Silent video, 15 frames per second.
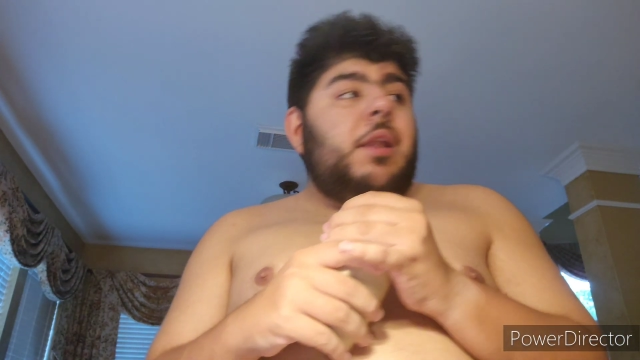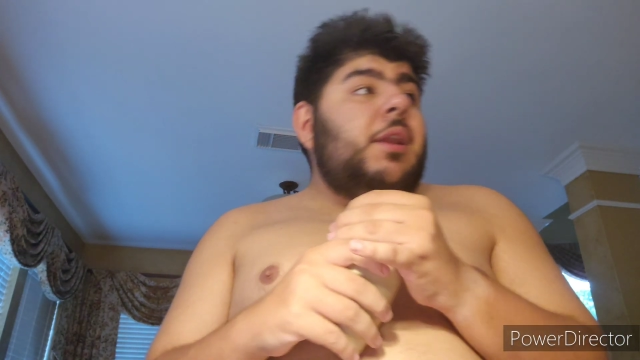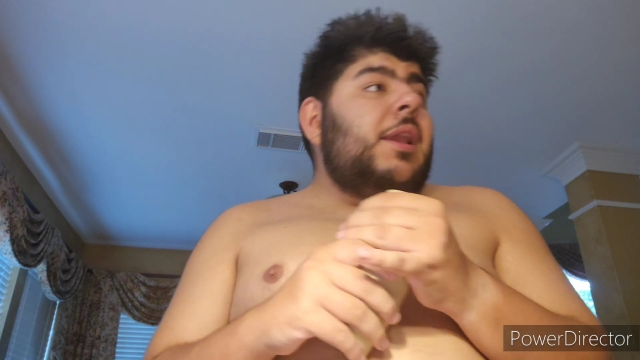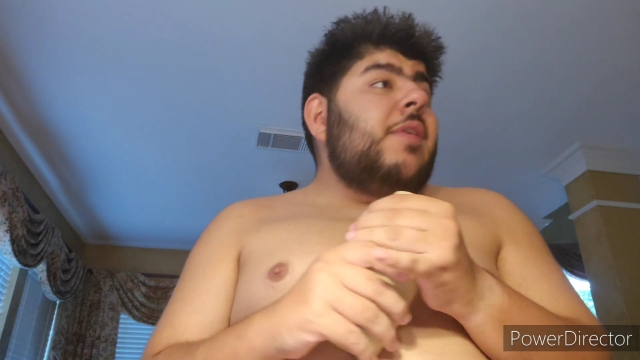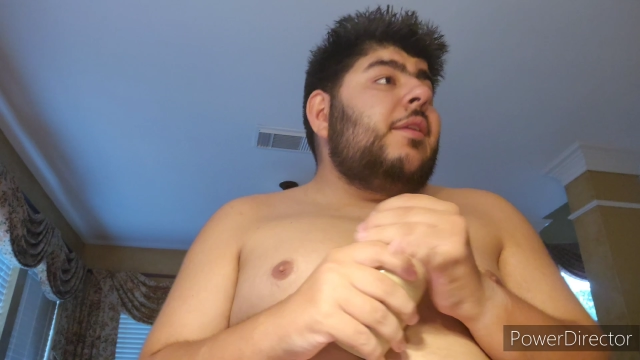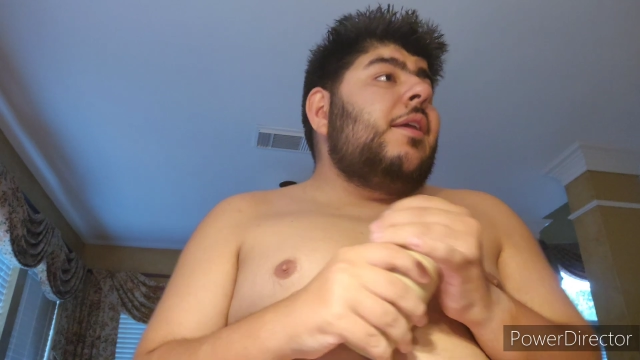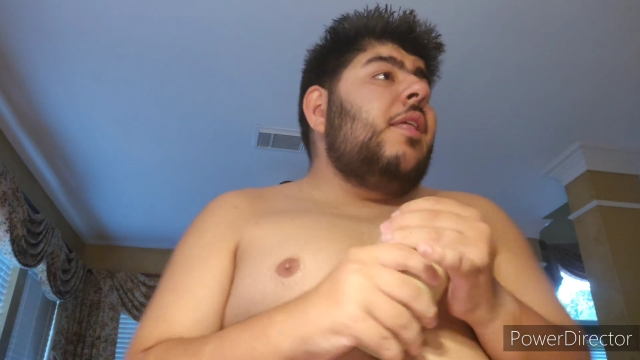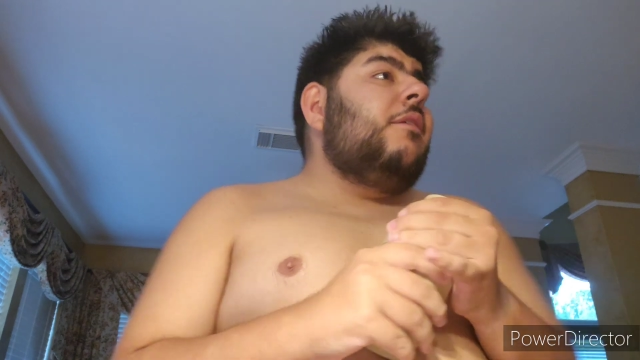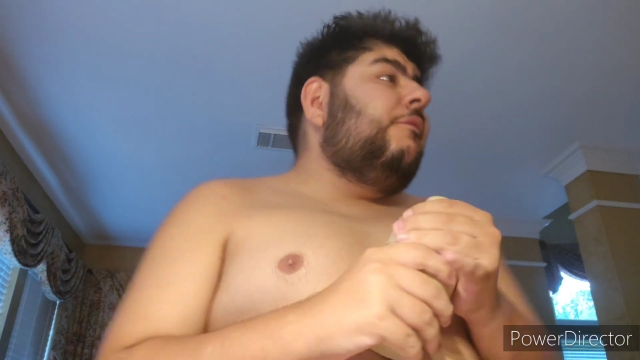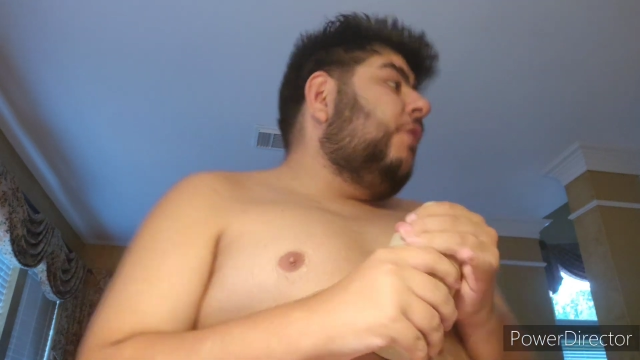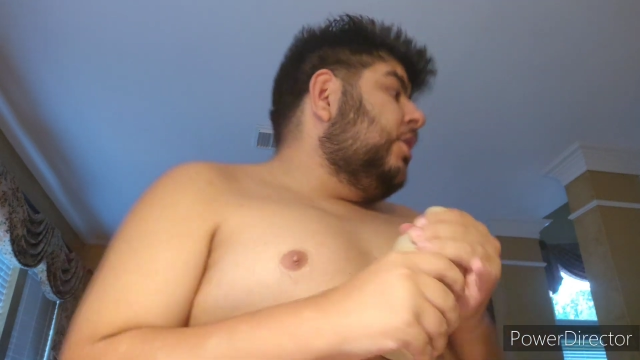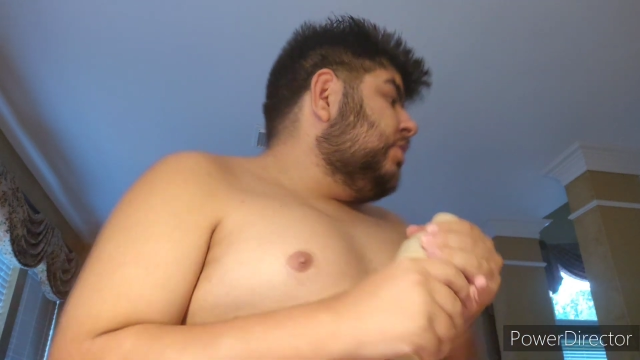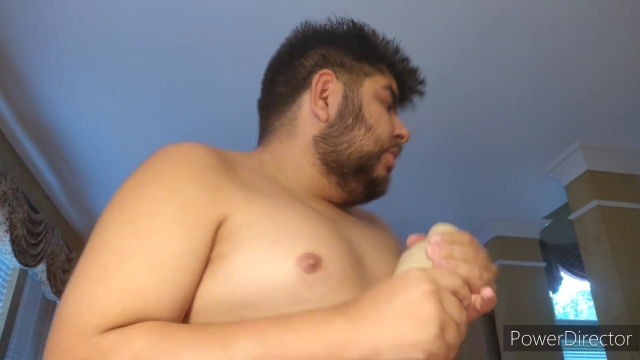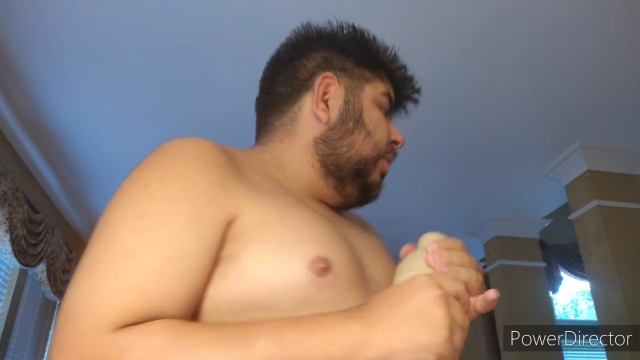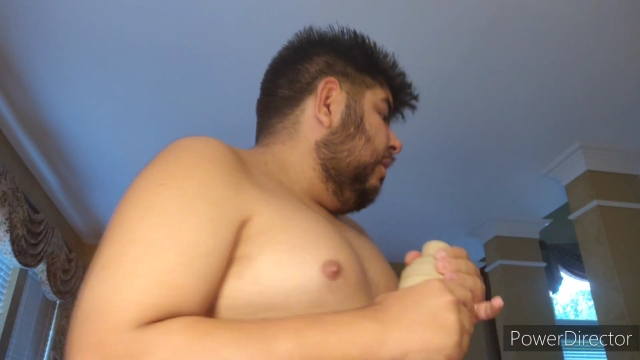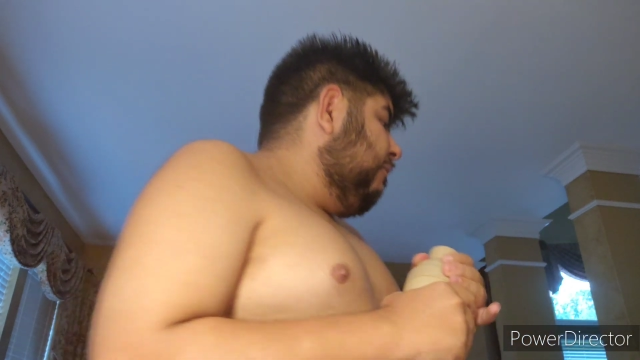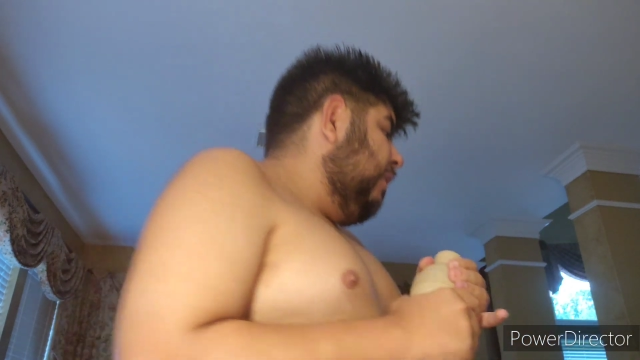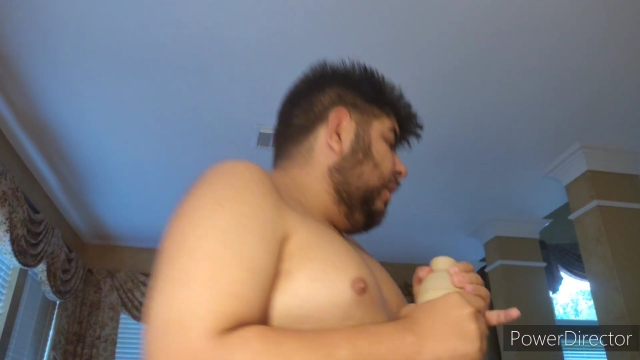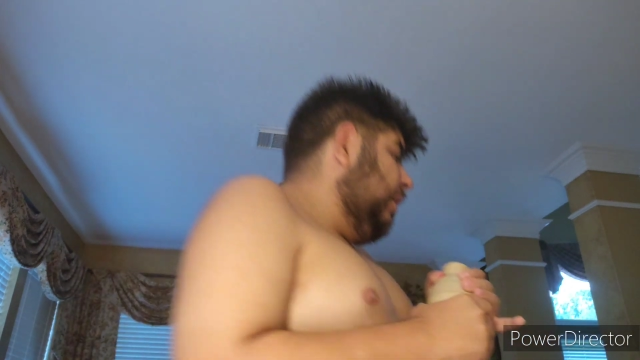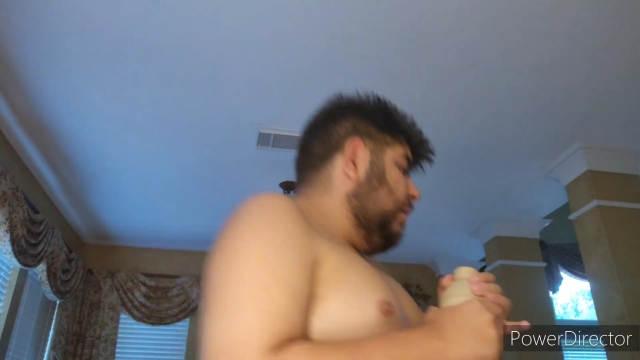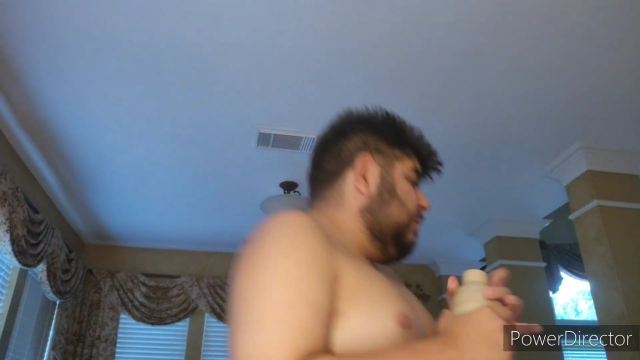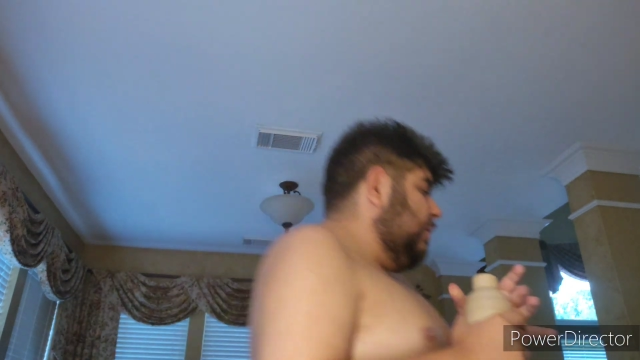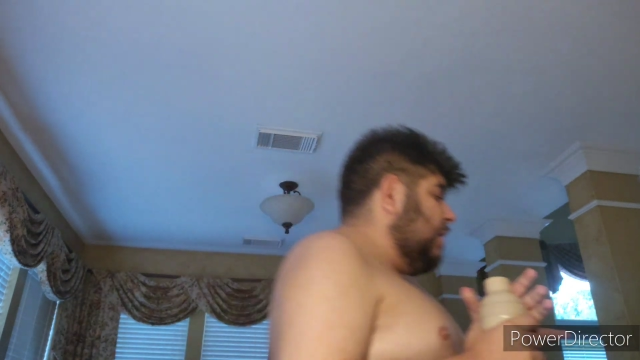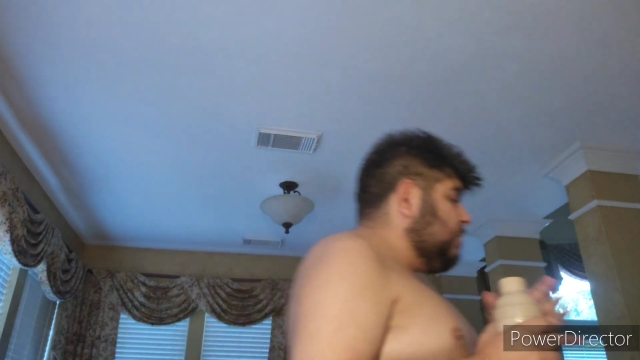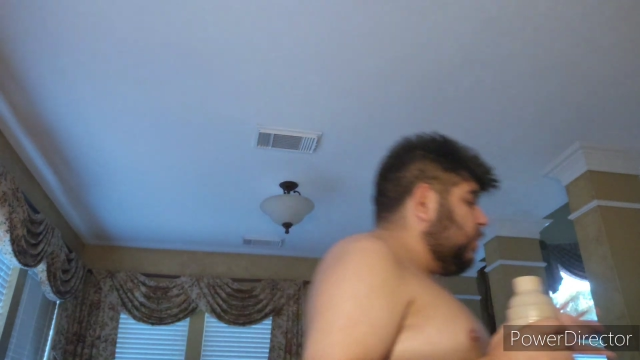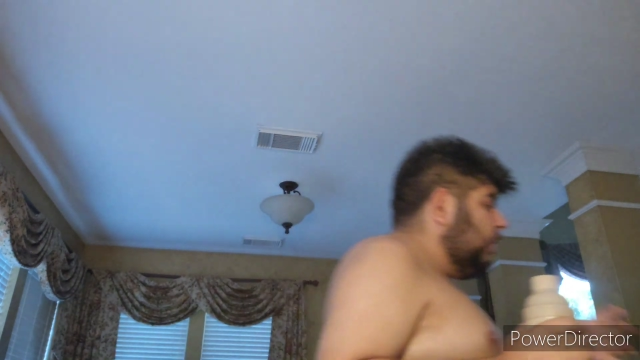There's another version of it. It's this